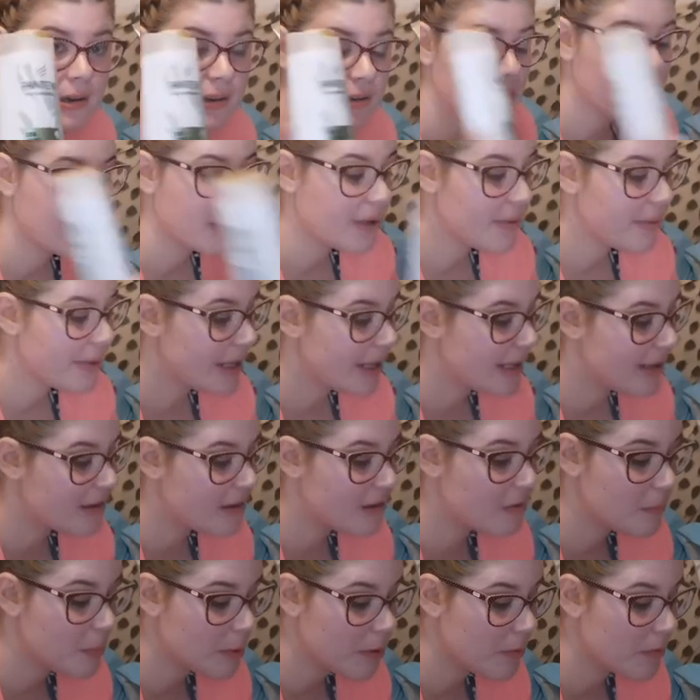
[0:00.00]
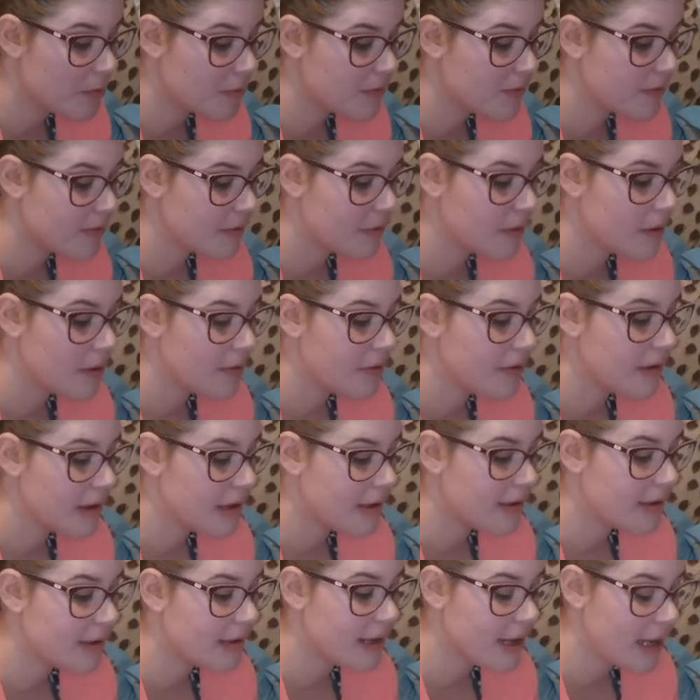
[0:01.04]
Shampoo and Conditioner, because when I
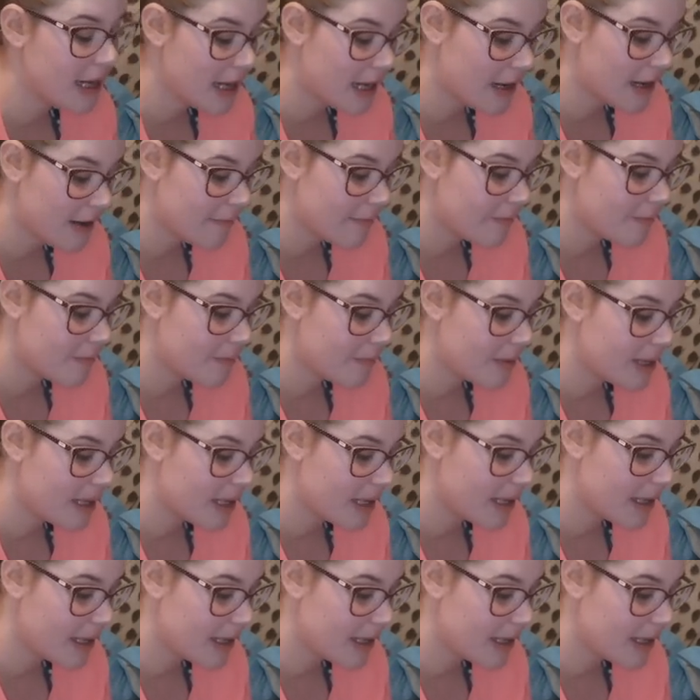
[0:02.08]
went into Boots,